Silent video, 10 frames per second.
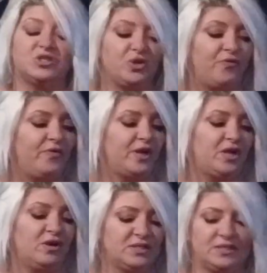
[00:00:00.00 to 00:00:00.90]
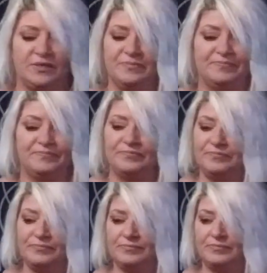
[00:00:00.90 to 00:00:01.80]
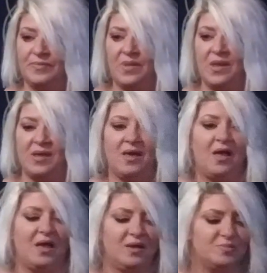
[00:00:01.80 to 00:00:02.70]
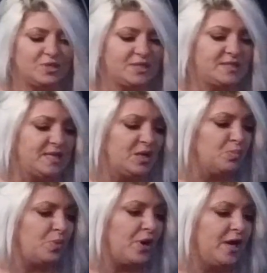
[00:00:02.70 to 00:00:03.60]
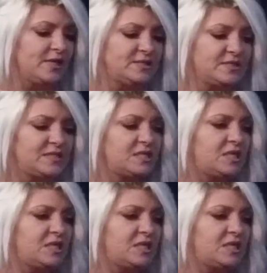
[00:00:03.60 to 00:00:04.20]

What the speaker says: So fucking awesome. I'm just impressed